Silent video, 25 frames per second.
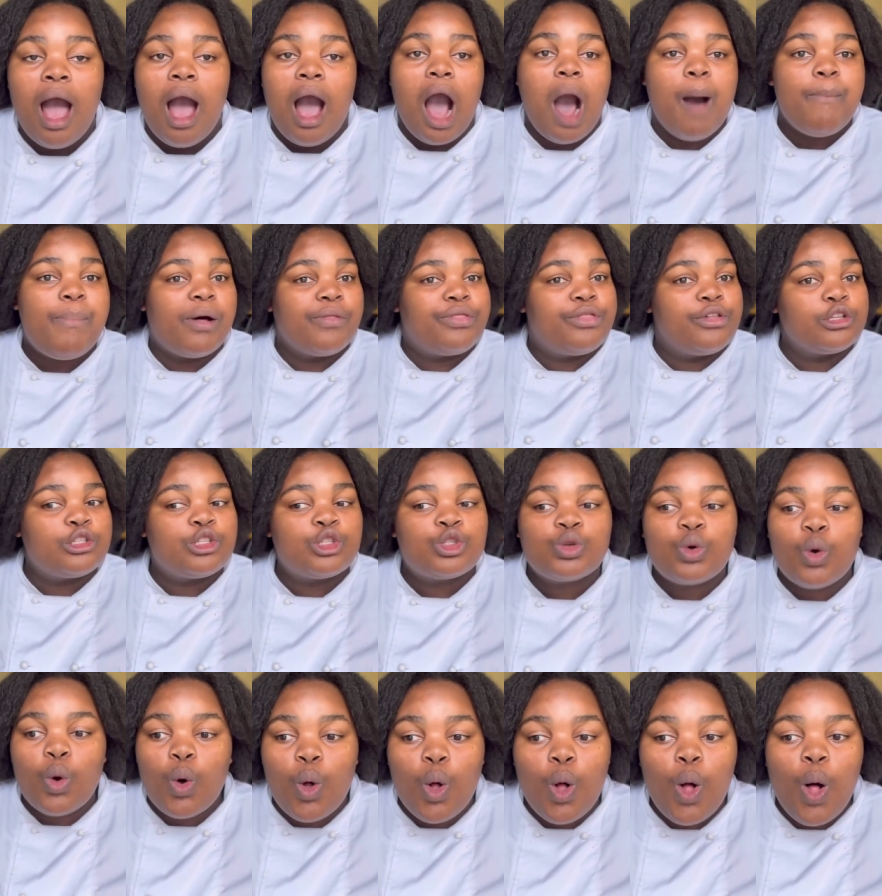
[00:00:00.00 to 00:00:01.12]
about the
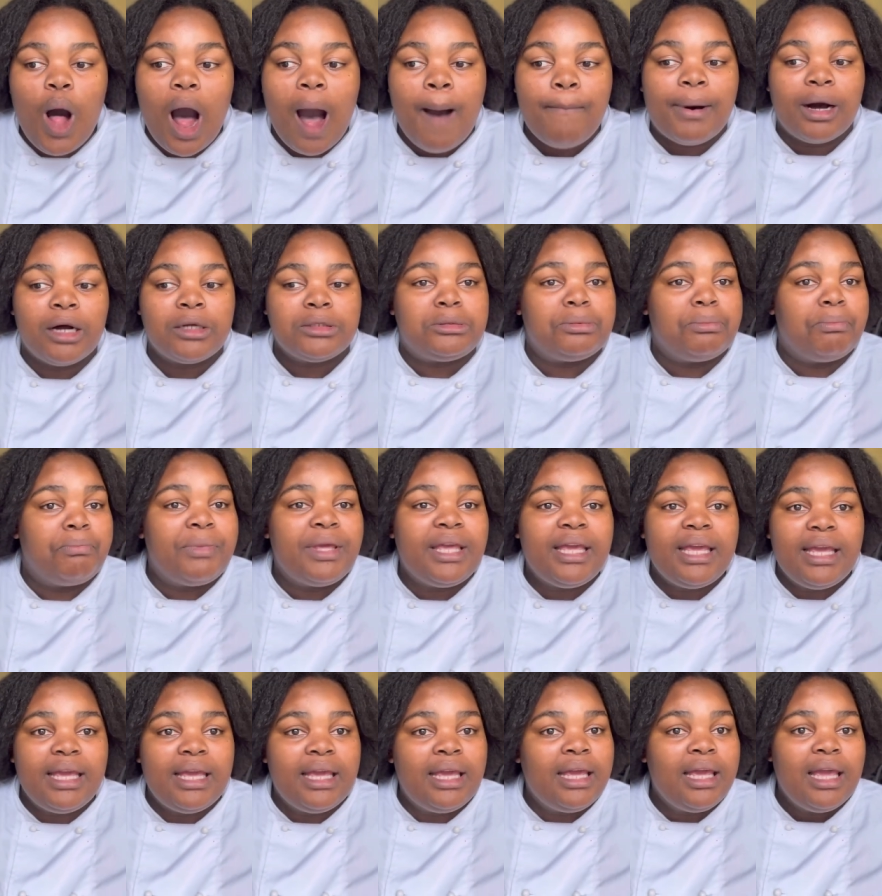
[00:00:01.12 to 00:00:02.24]
school about
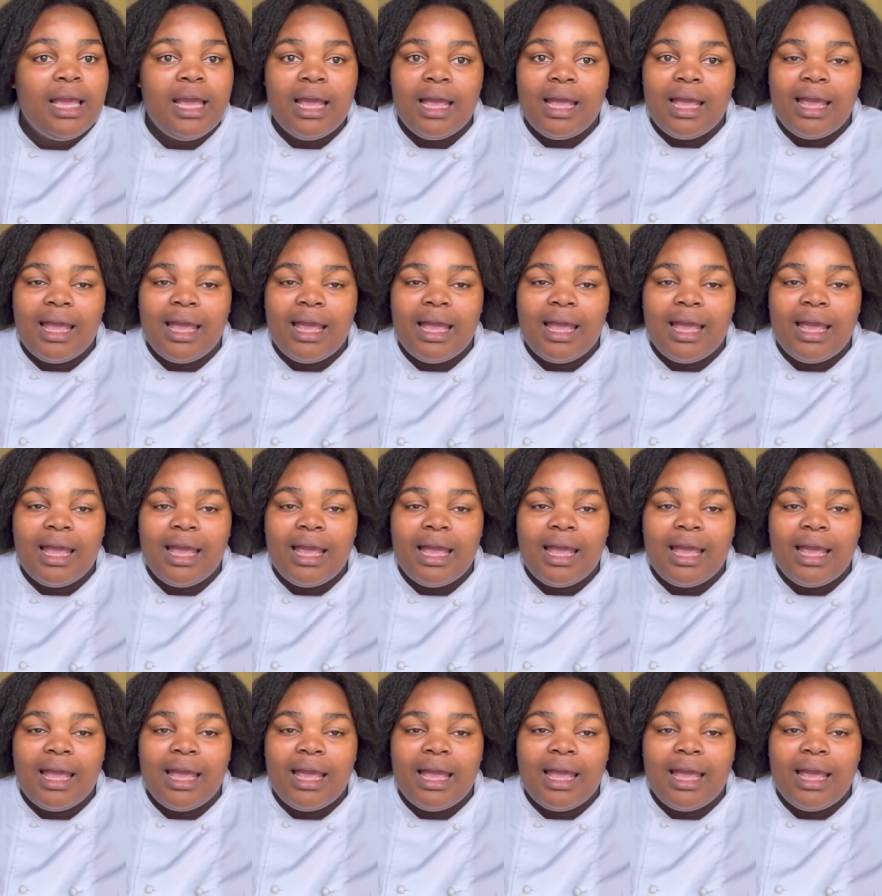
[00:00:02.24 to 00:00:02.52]
me